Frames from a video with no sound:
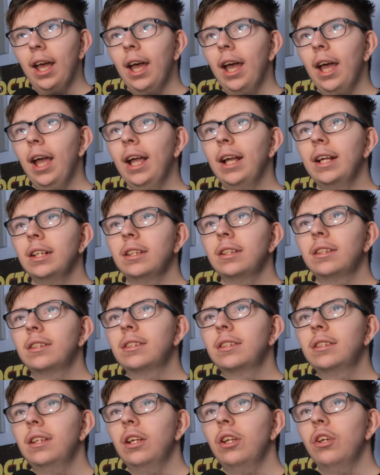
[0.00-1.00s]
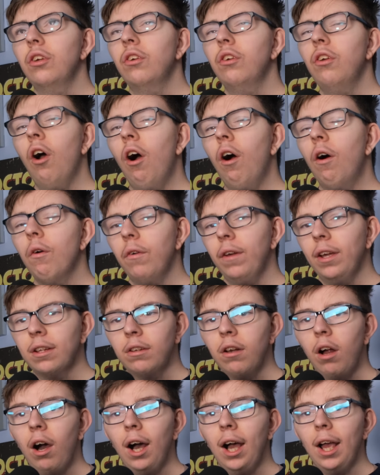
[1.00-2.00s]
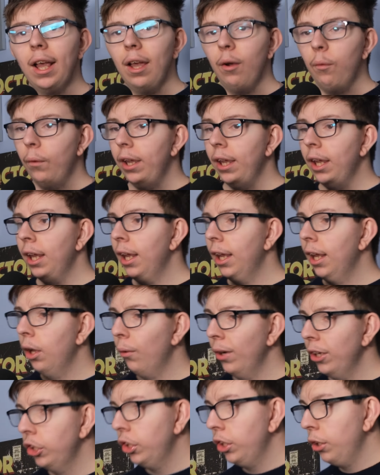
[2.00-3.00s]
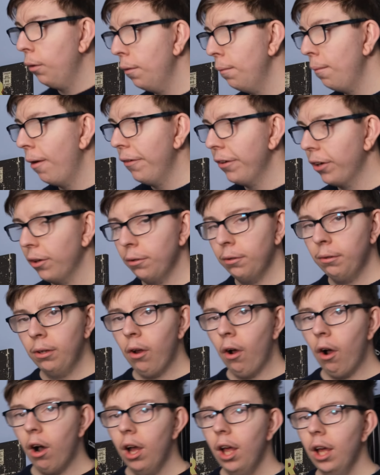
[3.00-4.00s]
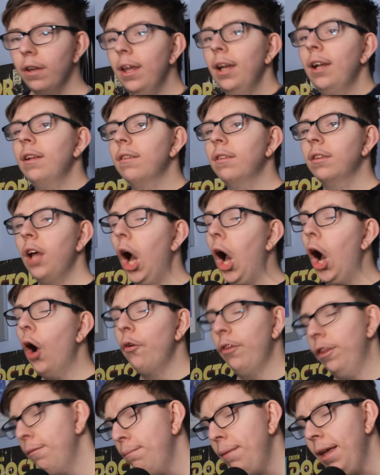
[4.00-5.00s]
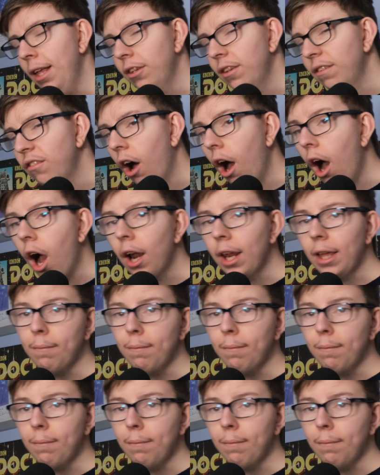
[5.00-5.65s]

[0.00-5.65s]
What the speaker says: it's not like we wish you a Merry Christmas or the thousand years of holly,